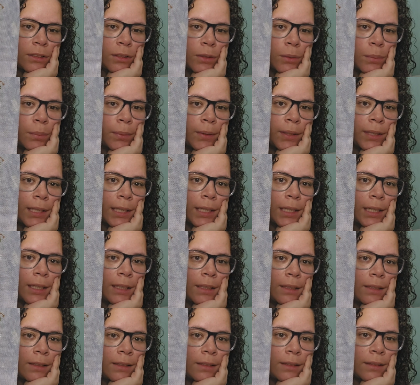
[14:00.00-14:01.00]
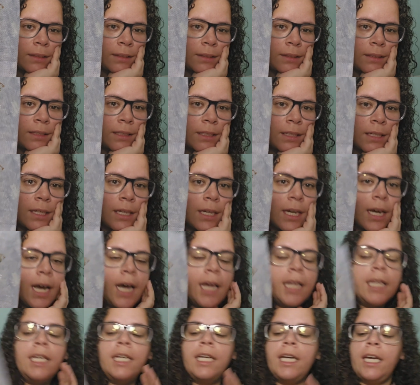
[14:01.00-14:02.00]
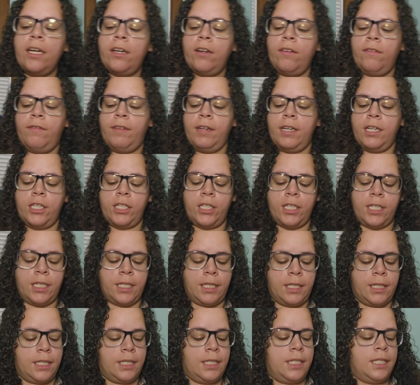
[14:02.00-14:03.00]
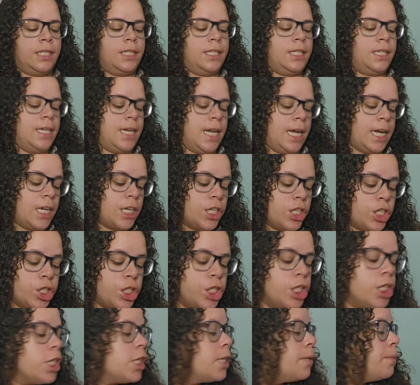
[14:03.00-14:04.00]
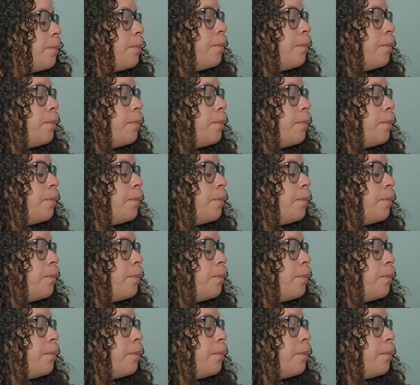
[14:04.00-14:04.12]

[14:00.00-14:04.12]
So pretty. I think I could finish this next year,